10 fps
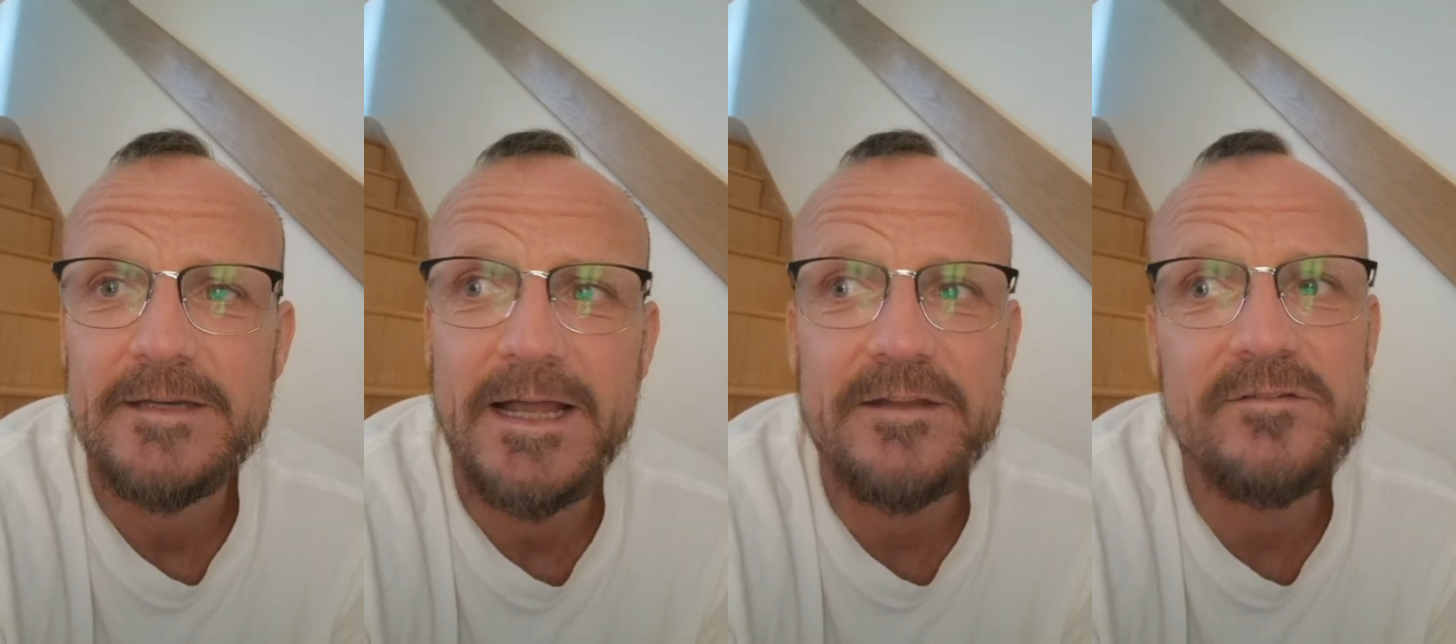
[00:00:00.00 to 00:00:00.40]

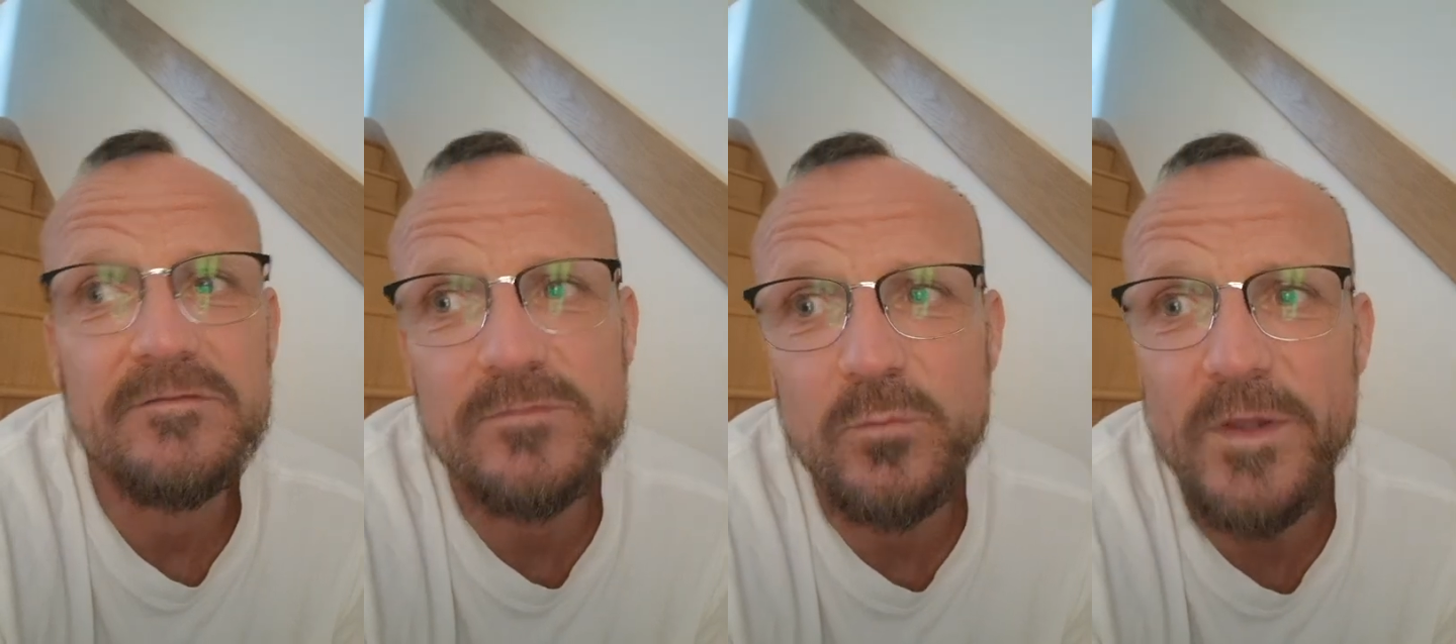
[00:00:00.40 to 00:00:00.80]

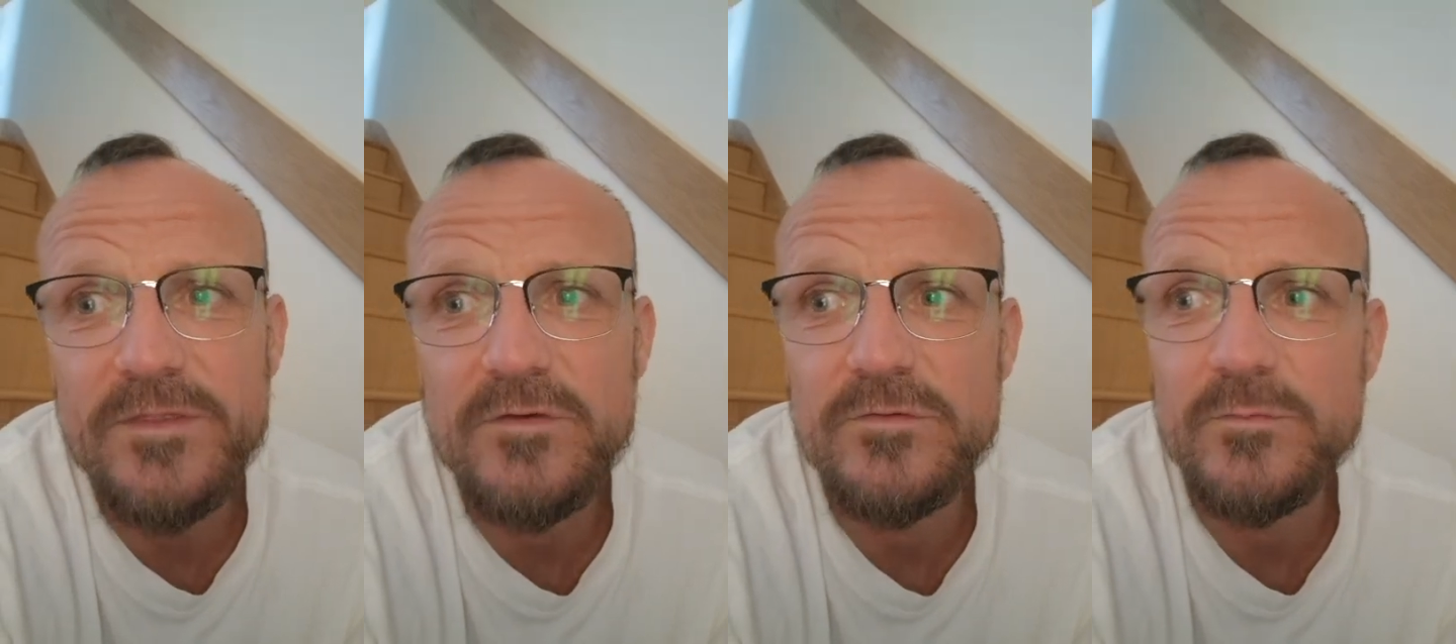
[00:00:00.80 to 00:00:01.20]
And
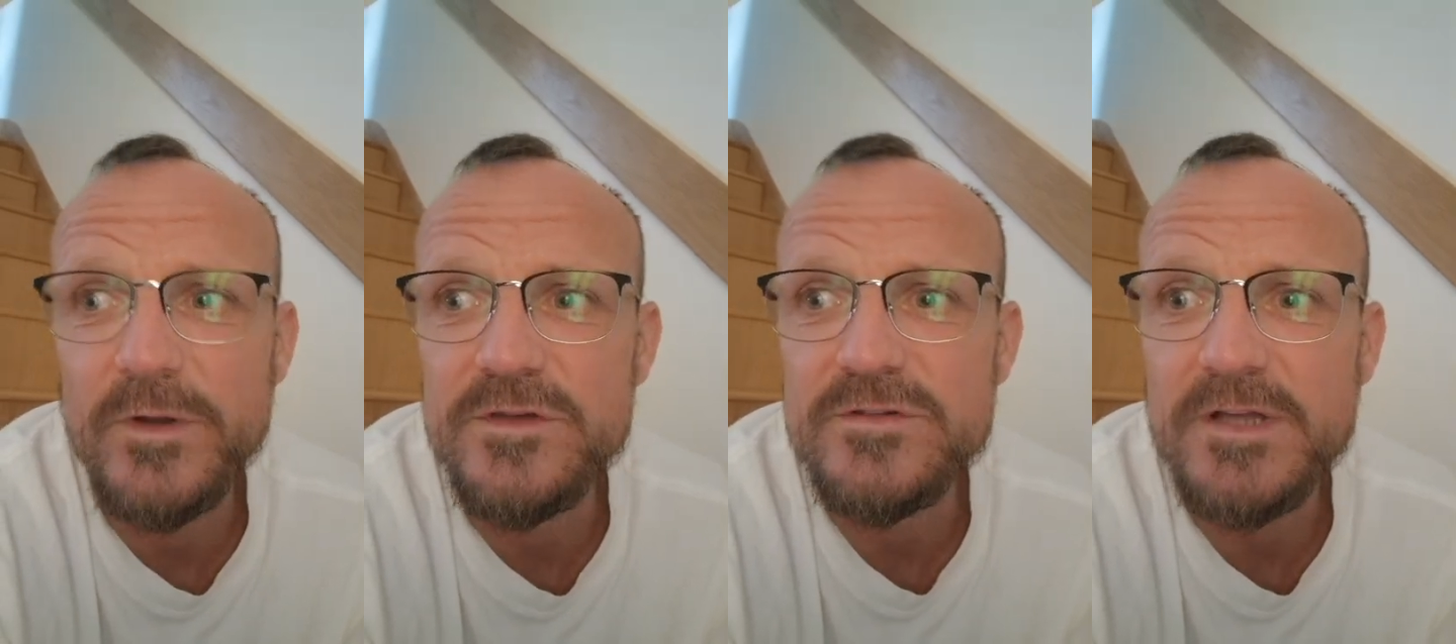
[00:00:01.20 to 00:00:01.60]
when
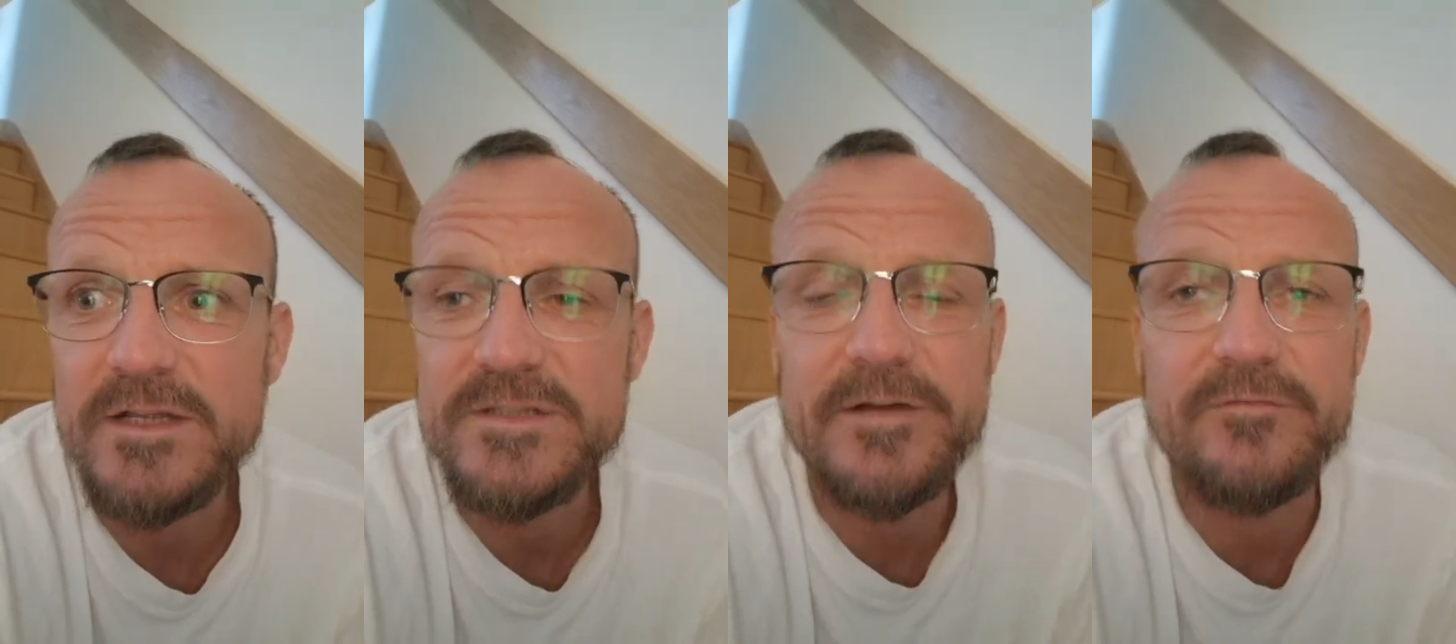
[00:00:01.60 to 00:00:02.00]
you
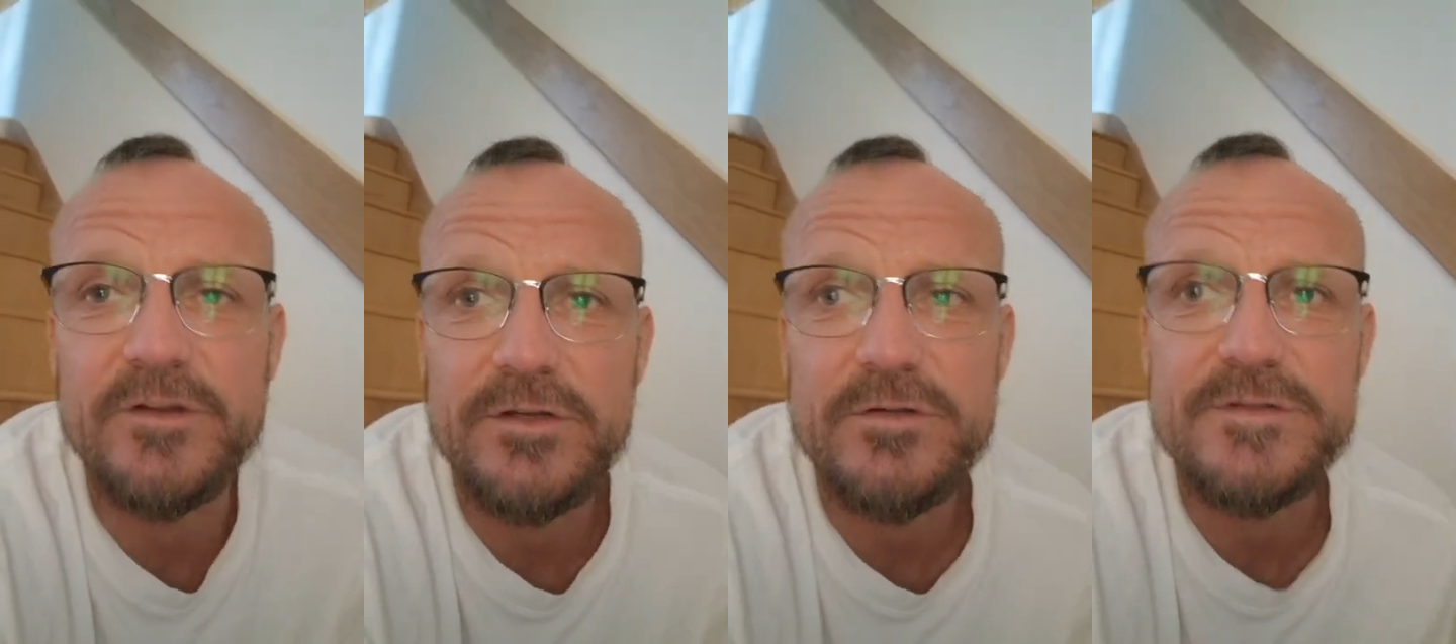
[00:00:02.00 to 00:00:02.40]
start
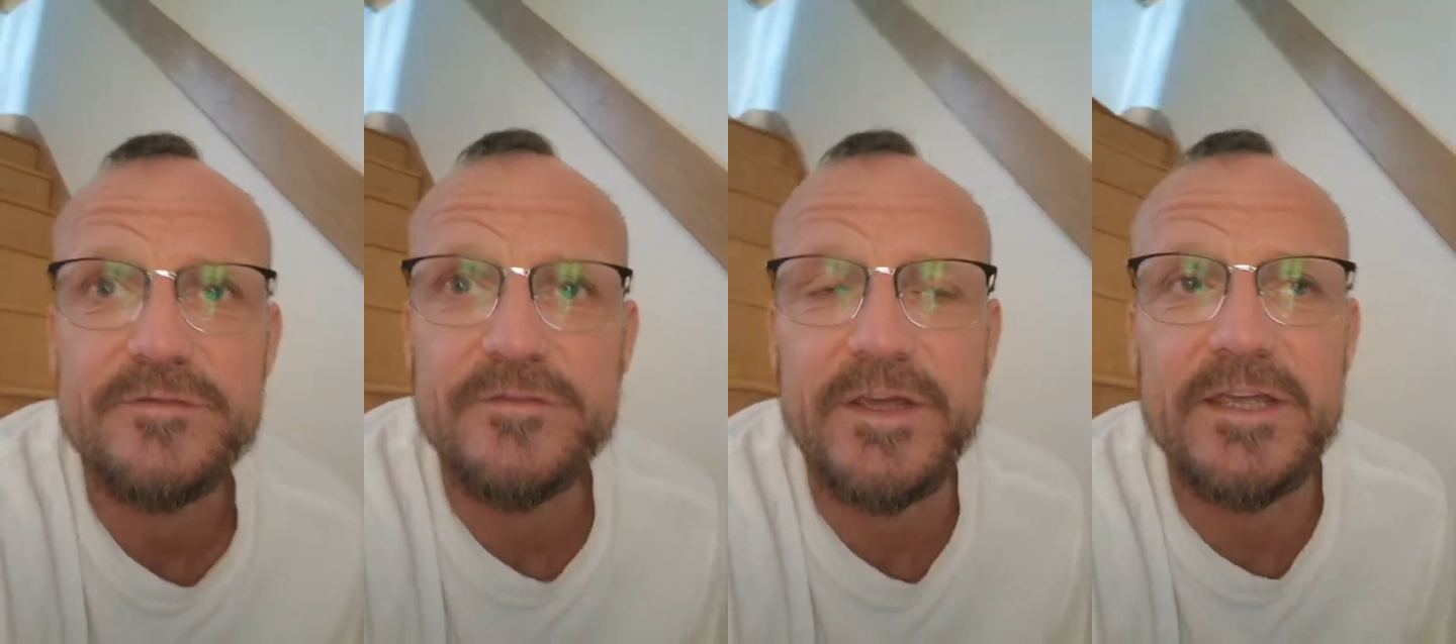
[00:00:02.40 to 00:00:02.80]
suffering and
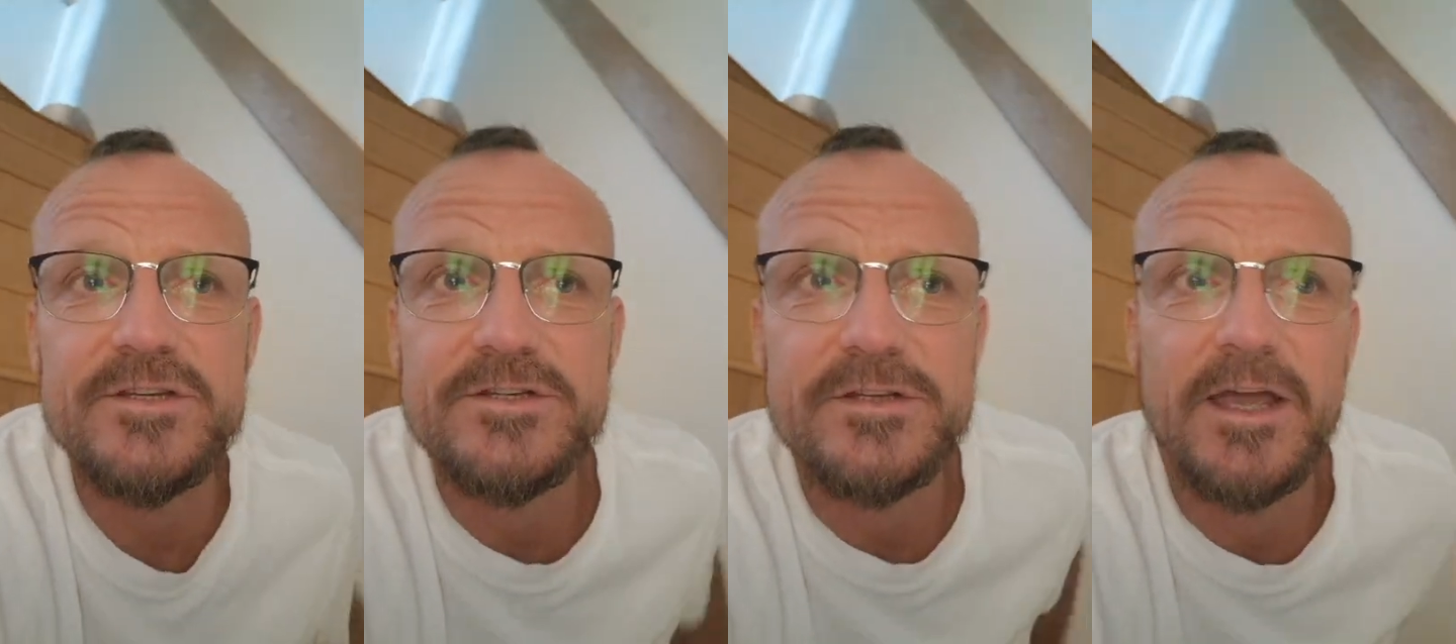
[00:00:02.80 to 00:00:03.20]
losing
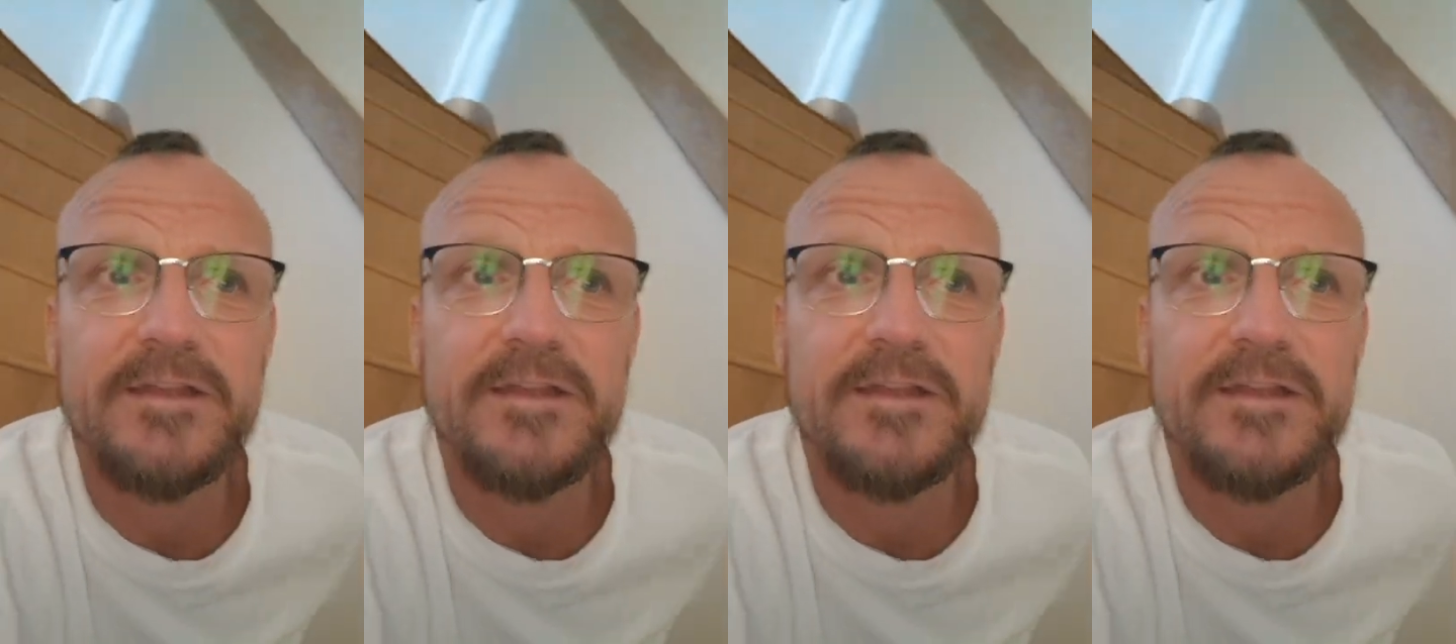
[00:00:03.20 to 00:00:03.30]
fish,